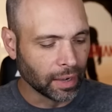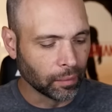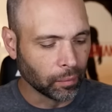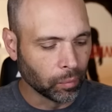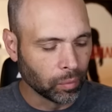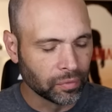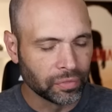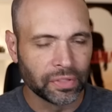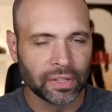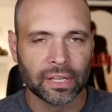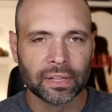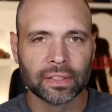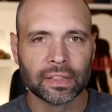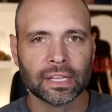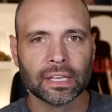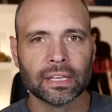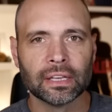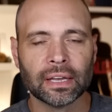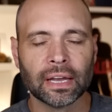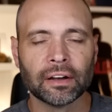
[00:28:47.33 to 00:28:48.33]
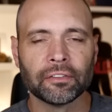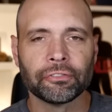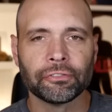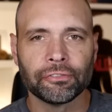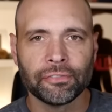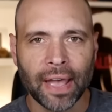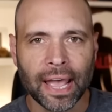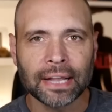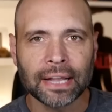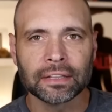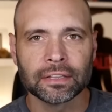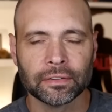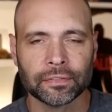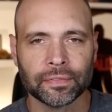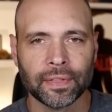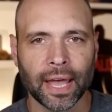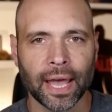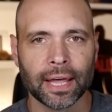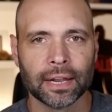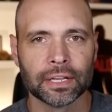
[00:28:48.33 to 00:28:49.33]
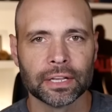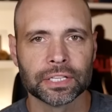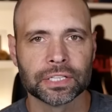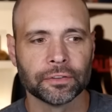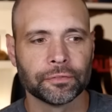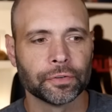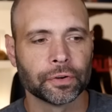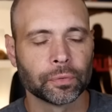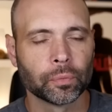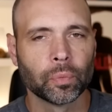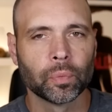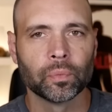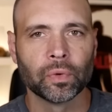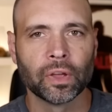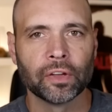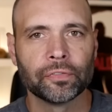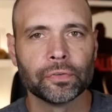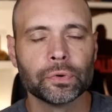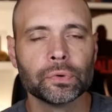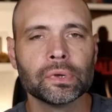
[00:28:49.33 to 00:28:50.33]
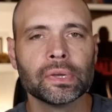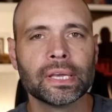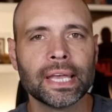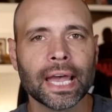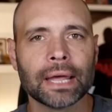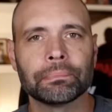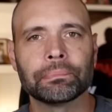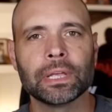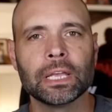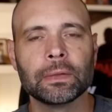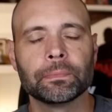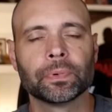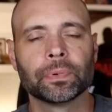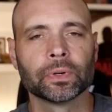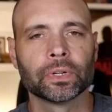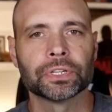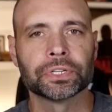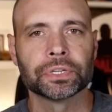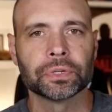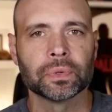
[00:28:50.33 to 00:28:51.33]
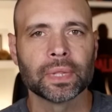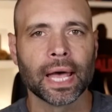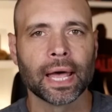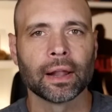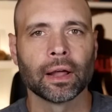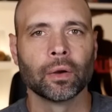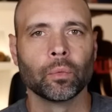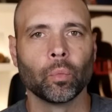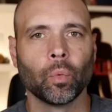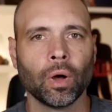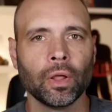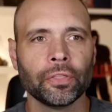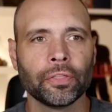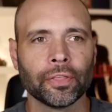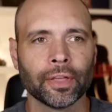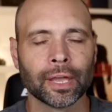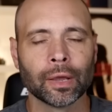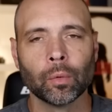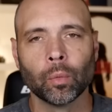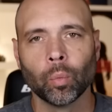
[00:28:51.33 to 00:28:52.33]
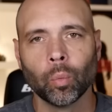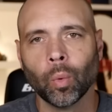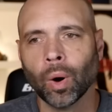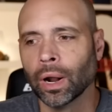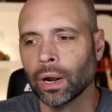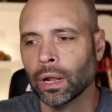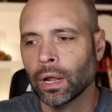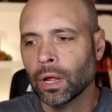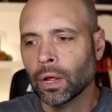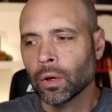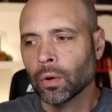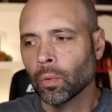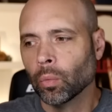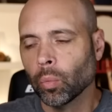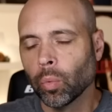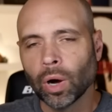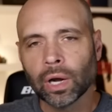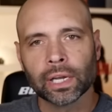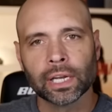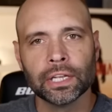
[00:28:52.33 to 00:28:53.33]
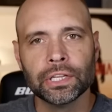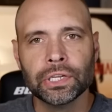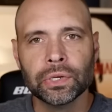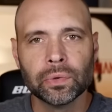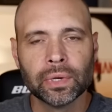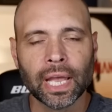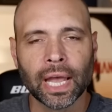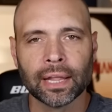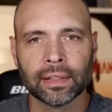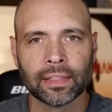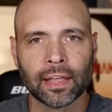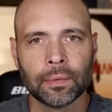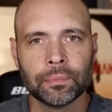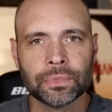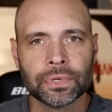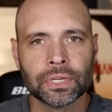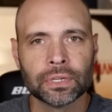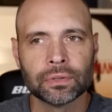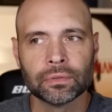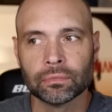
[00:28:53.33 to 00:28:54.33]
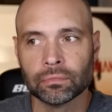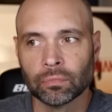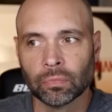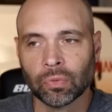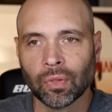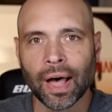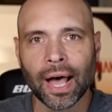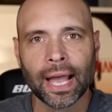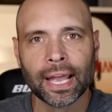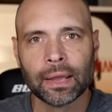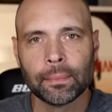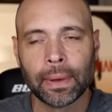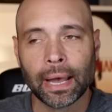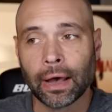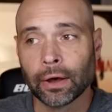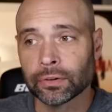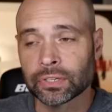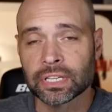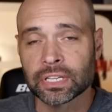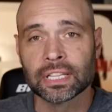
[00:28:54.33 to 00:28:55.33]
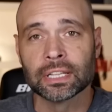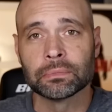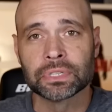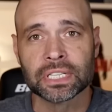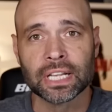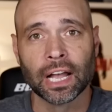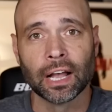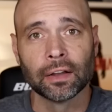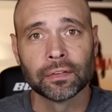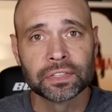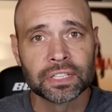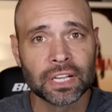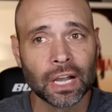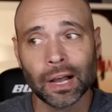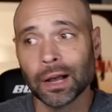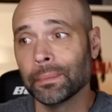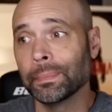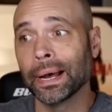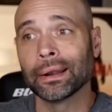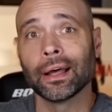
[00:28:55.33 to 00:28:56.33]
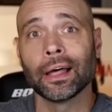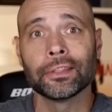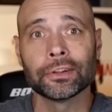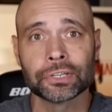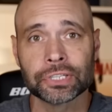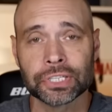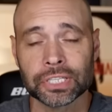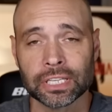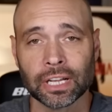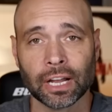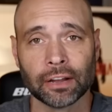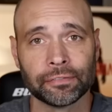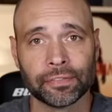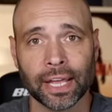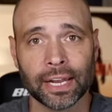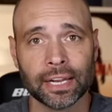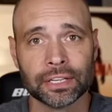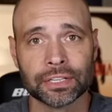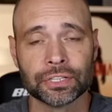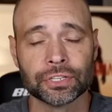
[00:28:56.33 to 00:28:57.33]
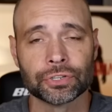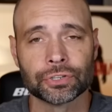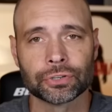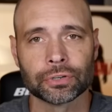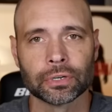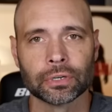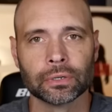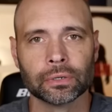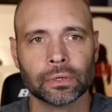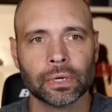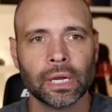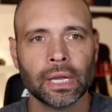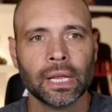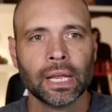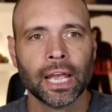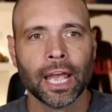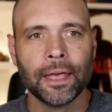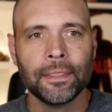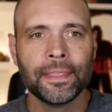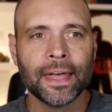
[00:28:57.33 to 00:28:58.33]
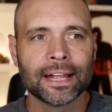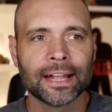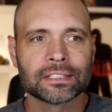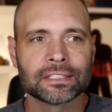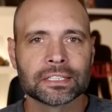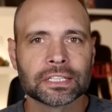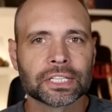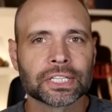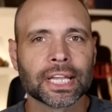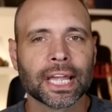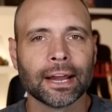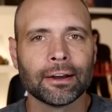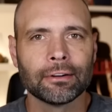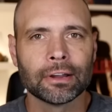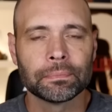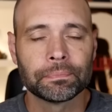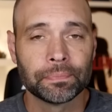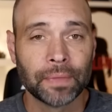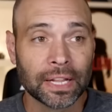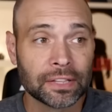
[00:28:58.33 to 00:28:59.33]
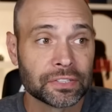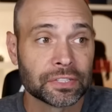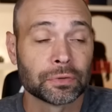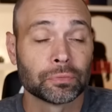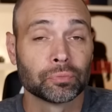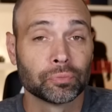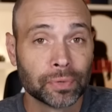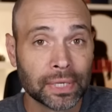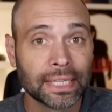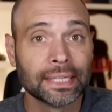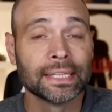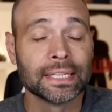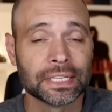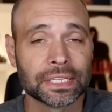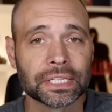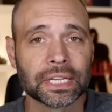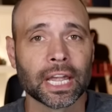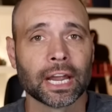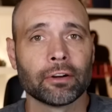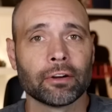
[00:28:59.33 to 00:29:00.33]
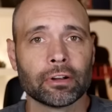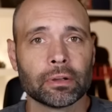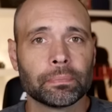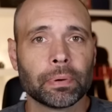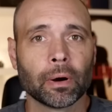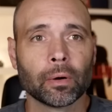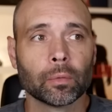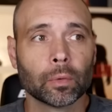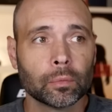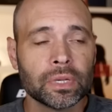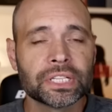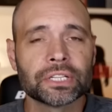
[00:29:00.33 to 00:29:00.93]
the effect of that is if you can get people to do that on one thing, what can you get them to lie about to themselves about other stuff that isn't true? And that's the really scary part. When we